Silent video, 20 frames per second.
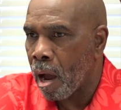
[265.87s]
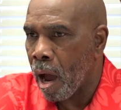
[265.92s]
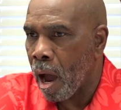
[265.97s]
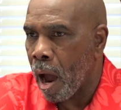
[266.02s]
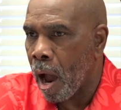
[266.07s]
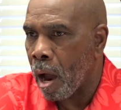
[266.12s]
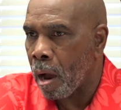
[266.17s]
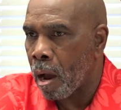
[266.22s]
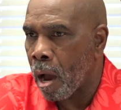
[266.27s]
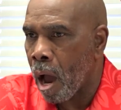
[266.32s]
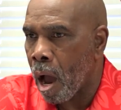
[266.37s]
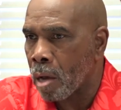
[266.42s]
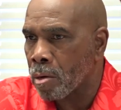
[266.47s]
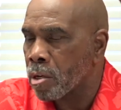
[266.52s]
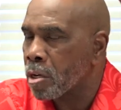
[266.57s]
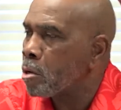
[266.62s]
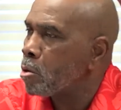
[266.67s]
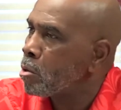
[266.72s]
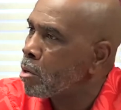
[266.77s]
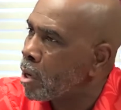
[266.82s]
Our
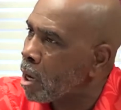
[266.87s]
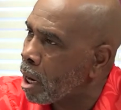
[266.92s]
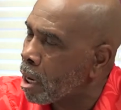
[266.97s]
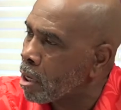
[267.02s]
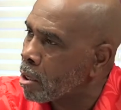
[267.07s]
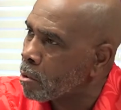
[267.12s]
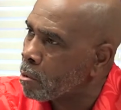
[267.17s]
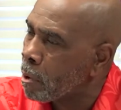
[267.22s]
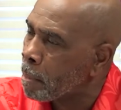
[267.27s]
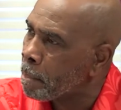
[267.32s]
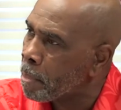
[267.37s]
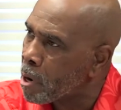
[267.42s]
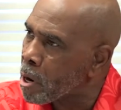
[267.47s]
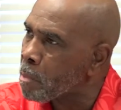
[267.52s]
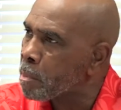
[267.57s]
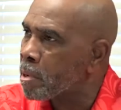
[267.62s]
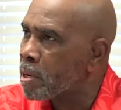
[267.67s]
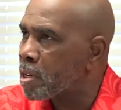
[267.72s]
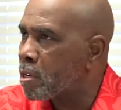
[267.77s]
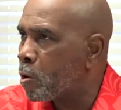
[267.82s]
school colors were
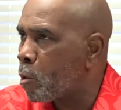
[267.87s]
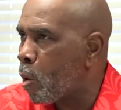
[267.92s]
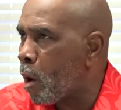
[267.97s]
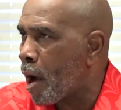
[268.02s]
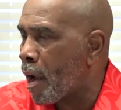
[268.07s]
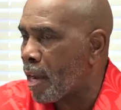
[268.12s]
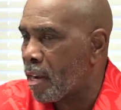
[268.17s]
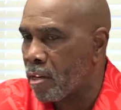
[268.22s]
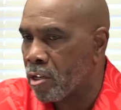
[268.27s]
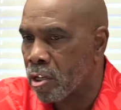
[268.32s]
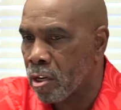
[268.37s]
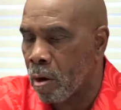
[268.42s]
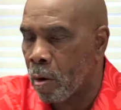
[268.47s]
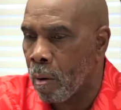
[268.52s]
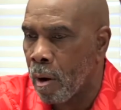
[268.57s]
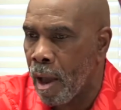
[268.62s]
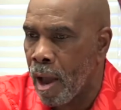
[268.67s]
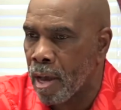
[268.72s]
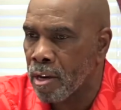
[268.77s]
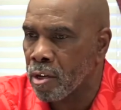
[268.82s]
purple and white.
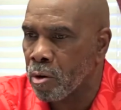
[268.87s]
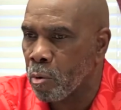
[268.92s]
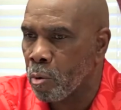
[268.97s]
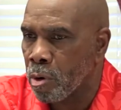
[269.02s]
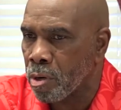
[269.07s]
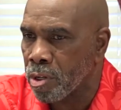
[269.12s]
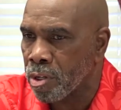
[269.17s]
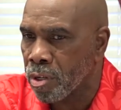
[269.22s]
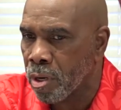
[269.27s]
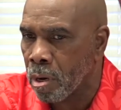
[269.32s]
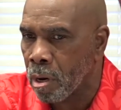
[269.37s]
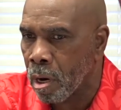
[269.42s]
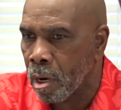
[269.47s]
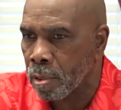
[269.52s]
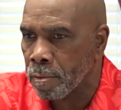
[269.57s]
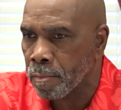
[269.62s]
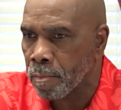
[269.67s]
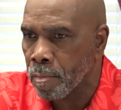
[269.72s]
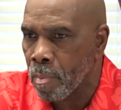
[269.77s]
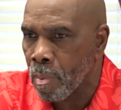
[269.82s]
So as a
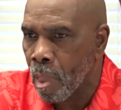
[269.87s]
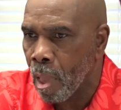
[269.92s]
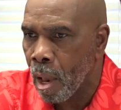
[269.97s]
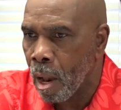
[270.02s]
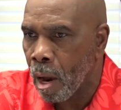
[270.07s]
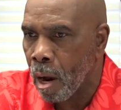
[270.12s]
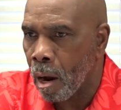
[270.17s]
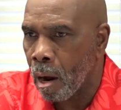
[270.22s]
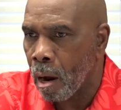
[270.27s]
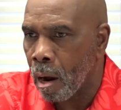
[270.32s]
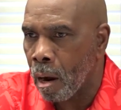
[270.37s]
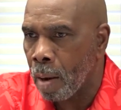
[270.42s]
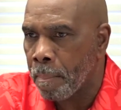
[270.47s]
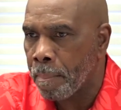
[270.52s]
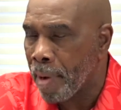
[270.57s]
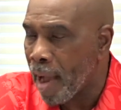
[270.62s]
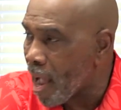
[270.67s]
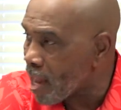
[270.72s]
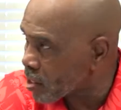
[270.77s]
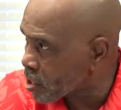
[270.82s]
result,
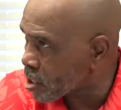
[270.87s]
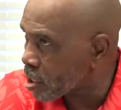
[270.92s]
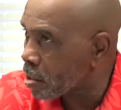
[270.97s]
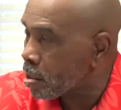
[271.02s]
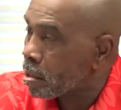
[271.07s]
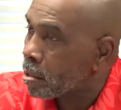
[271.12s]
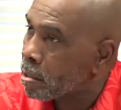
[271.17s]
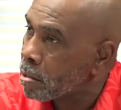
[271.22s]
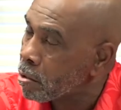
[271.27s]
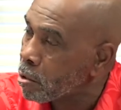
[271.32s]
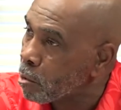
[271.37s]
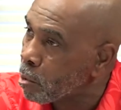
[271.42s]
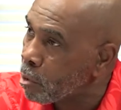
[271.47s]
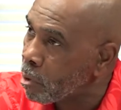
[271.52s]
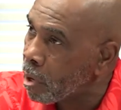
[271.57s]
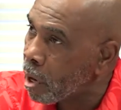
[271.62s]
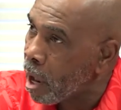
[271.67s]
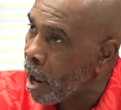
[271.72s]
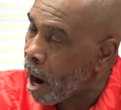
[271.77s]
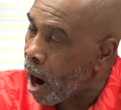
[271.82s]
Pascal,
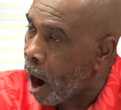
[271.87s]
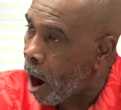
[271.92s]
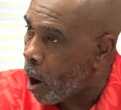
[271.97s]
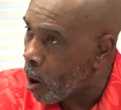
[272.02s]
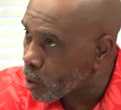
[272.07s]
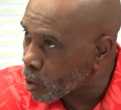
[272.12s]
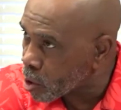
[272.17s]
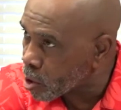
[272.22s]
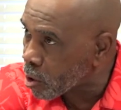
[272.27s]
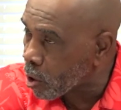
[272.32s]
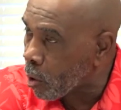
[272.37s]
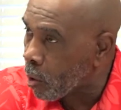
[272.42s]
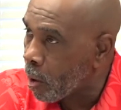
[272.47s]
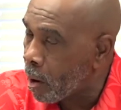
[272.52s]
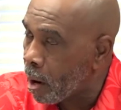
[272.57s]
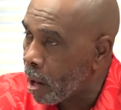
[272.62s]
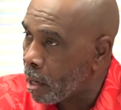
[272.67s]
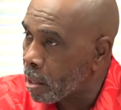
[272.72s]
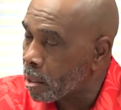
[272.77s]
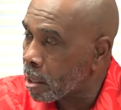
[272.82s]
who also
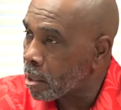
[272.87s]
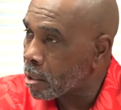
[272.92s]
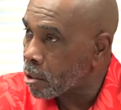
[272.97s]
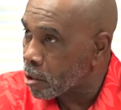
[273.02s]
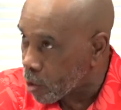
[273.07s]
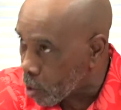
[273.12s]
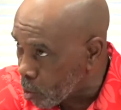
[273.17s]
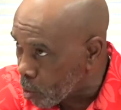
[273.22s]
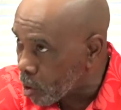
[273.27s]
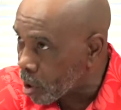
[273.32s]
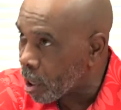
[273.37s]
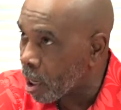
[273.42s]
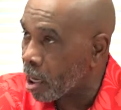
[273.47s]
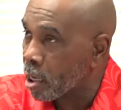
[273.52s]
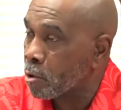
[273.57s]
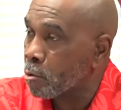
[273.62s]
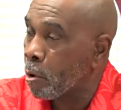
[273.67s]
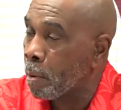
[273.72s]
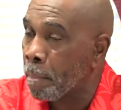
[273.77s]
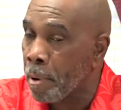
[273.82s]
school
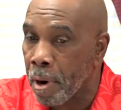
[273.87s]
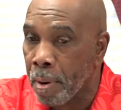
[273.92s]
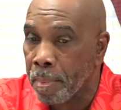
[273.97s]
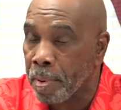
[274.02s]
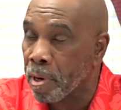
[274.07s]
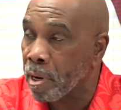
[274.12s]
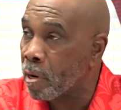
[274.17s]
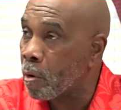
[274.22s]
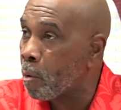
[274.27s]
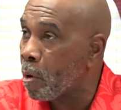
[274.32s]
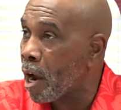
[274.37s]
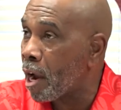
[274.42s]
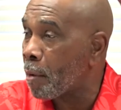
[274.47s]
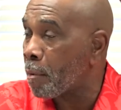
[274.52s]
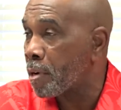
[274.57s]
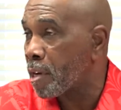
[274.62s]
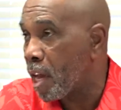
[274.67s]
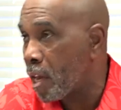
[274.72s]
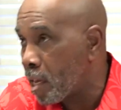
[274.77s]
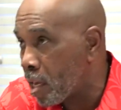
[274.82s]
colors were purple and white,
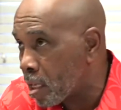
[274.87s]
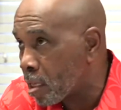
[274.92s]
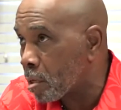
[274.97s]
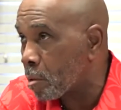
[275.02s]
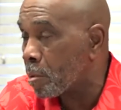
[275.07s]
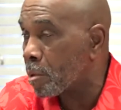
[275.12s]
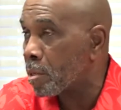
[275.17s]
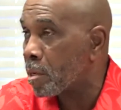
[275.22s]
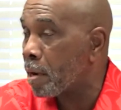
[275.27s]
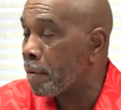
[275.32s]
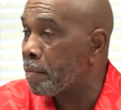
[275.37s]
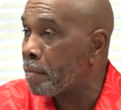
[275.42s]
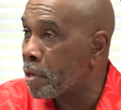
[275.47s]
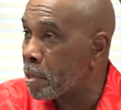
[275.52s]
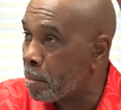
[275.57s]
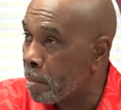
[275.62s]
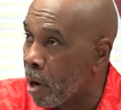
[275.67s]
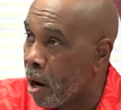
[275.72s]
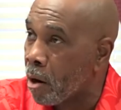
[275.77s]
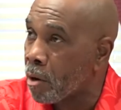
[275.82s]
when they get through with their
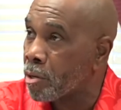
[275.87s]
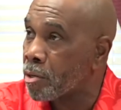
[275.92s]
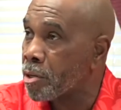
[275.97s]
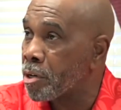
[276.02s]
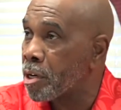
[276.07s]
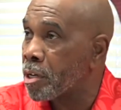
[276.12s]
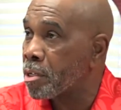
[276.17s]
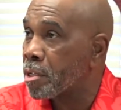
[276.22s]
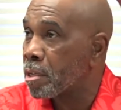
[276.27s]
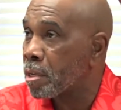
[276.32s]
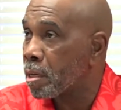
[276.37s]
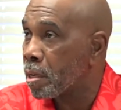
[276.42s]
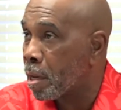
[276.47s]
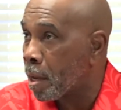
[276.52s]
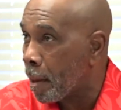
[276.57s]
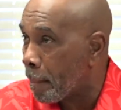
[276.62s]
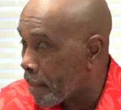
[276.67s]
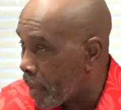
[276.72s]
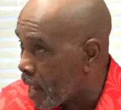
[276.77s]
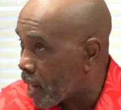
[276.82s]
football jerseys or
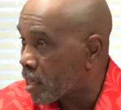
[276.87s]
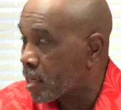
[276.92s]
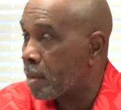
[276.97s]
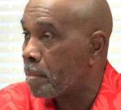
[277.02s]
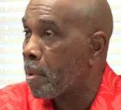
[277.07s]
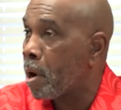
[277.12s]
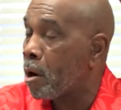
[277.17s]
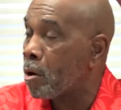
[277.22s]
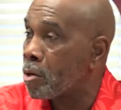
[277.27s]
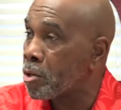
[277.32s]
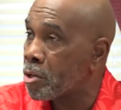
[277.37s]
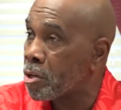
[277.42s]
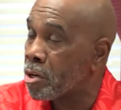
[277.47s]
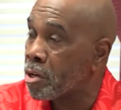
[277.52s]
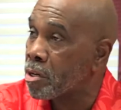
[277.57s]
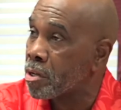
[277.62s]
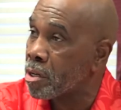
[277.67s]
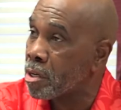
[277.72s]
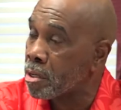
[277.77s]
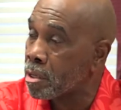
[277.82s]
their basketball
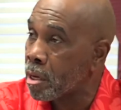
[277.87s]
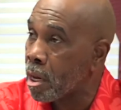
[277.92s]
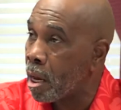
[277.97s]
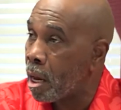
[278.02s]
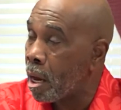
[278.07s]
jerseys,